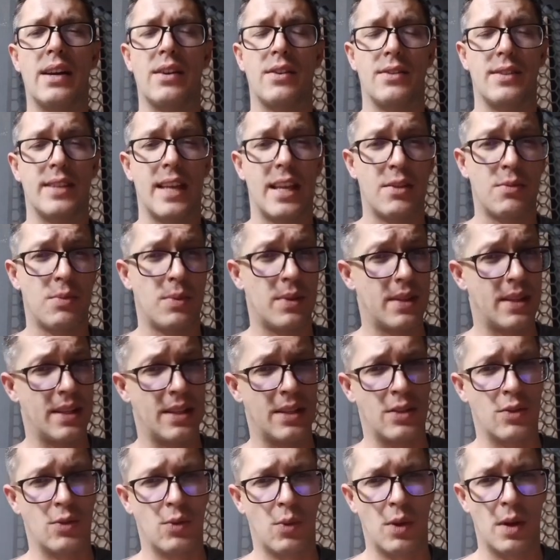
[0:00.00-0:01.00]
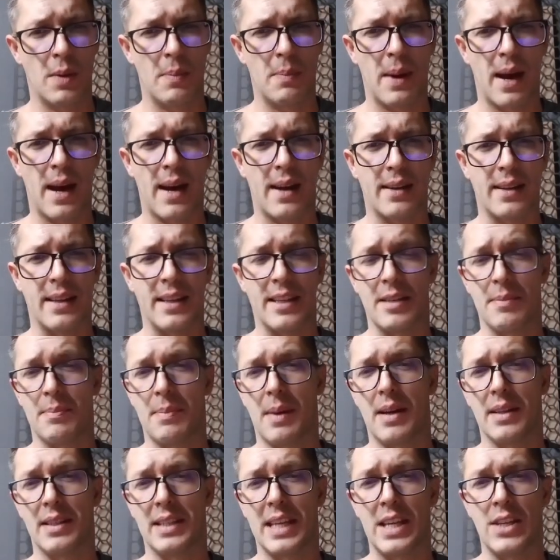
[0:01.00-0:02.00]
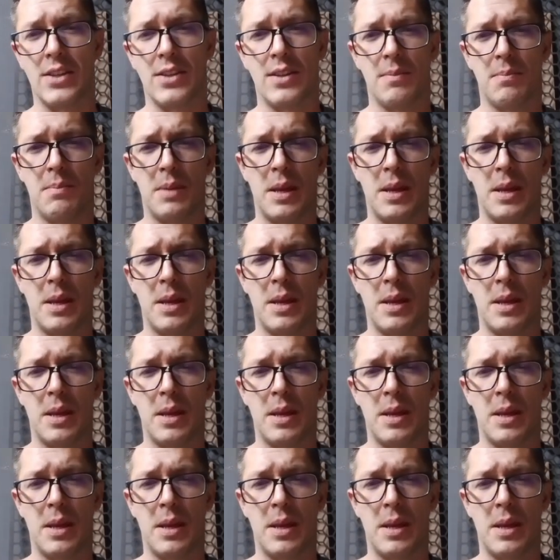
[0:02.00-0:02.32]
because that's what this is all about, it's about teaching